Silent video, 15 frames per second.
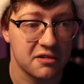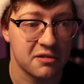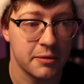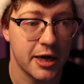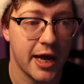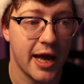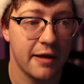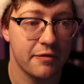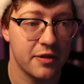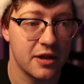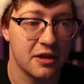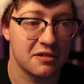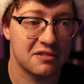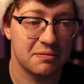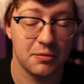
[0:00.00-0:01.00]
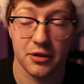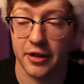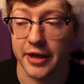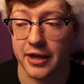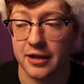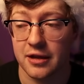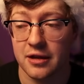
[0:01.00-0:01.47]
Okay, so I mean I have this, but
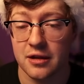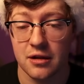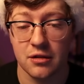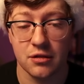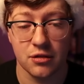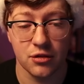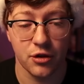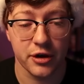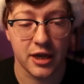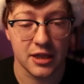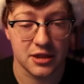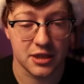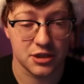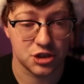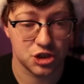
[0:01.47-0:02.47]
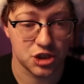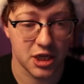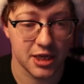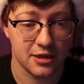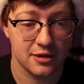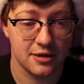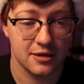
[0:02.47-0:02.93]
like, look at this
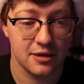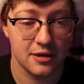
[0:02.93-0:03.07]
shit.